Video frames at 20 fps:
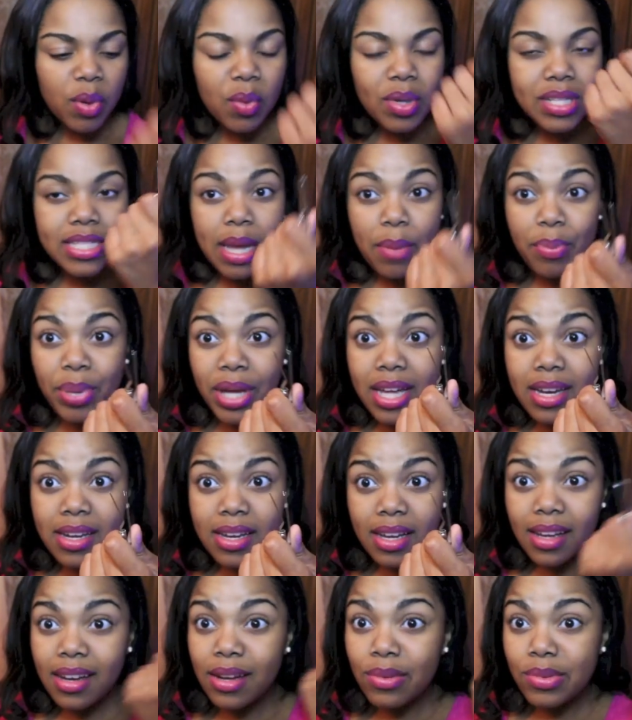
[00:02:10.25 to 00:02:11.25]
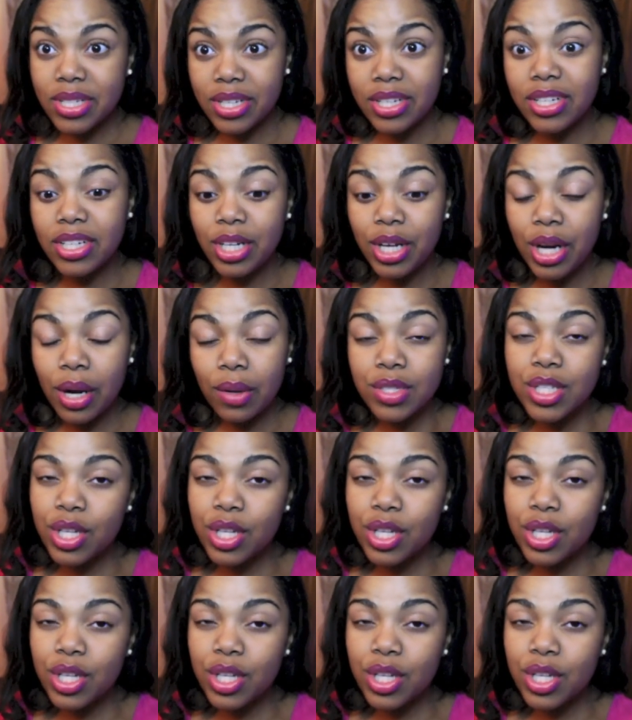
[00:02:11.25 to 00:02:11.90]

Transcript: but once I pinned it, it was good to go.